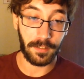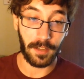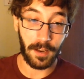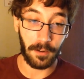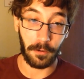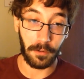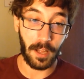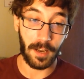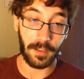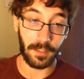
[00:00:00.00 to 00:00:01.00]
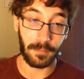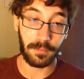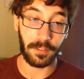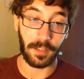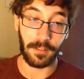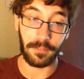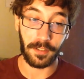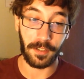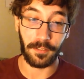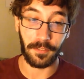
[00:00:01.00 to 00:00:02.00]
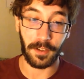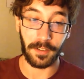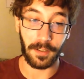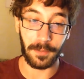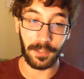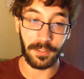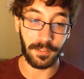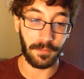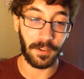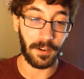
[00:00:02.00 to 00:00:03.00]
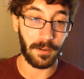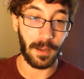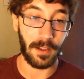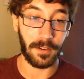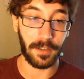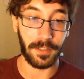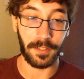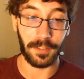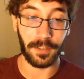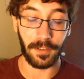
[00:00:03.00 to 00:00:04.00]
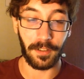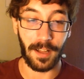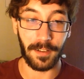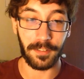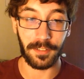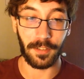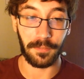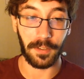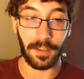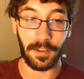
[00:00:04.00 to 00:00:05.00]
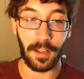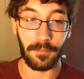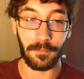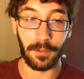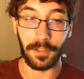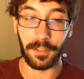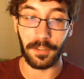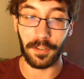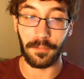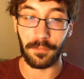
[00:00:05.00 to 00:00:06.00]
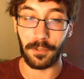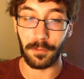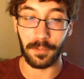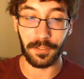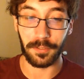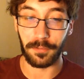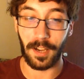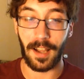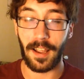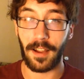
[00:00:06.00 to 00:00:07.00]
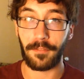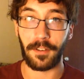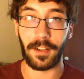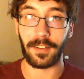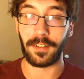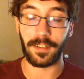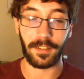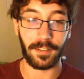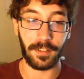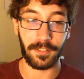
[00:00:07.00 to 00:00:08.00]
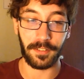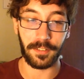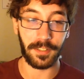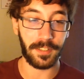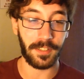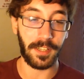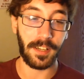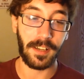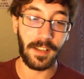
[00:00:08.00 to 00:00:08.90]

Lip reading: not a whole lot of dips left. I mean, there's a fair amount on here and a lot of stuff that I'm not really looking forward to. Kayak fine cut, like seriously.